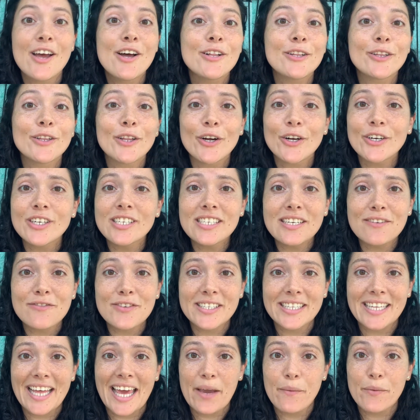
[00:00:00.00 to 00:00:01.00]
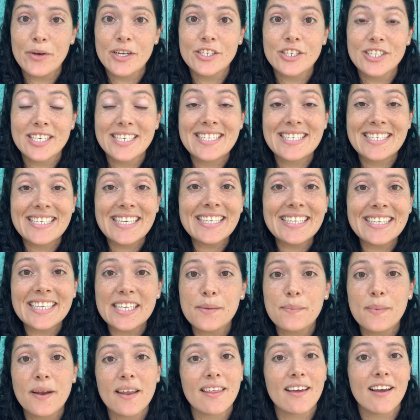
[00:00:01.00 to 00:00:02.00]
learn a different language, and see a
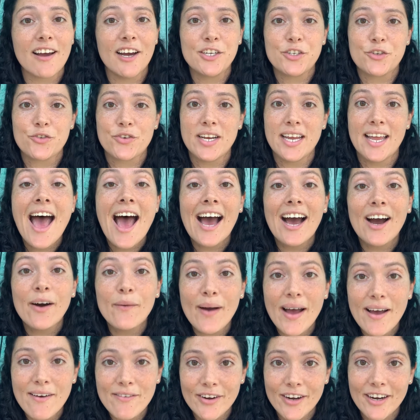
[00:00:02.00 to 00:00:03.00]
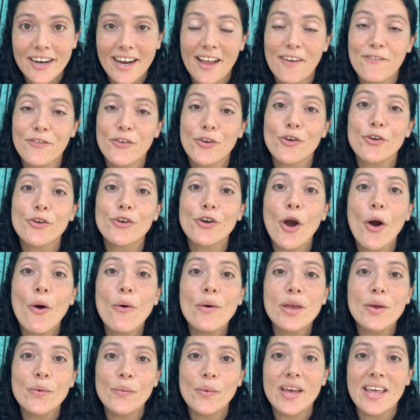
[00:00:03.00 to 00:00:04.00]
little bit of the country. However, if you're
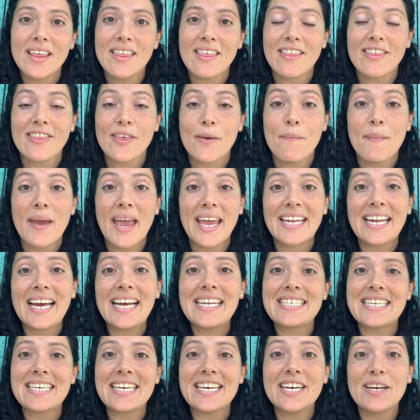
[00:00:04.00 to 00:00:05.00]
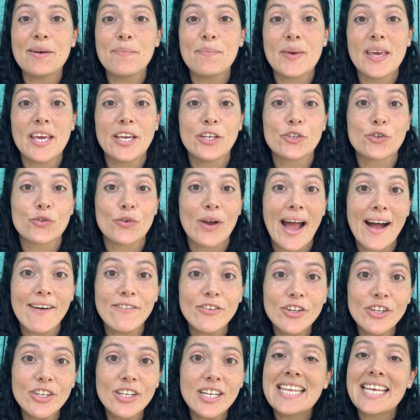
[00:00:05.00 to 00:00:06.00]
going with the main idea being
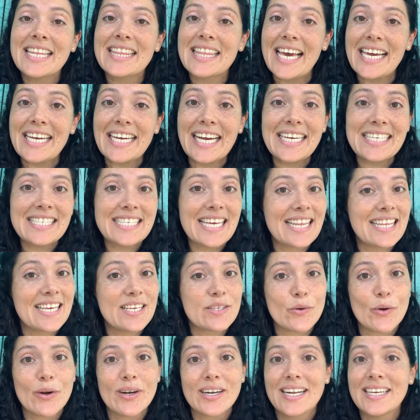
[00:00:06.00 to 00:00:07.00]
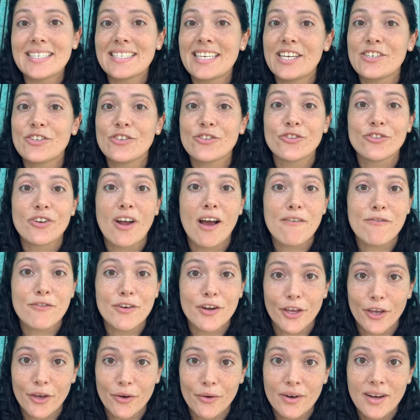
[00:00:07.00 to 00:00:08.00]
travel, then like I said, these organizations are not
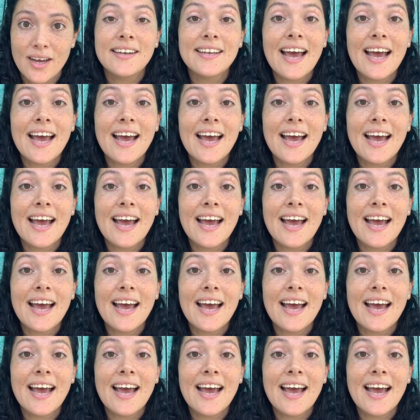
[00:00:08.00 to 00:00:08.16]
for you.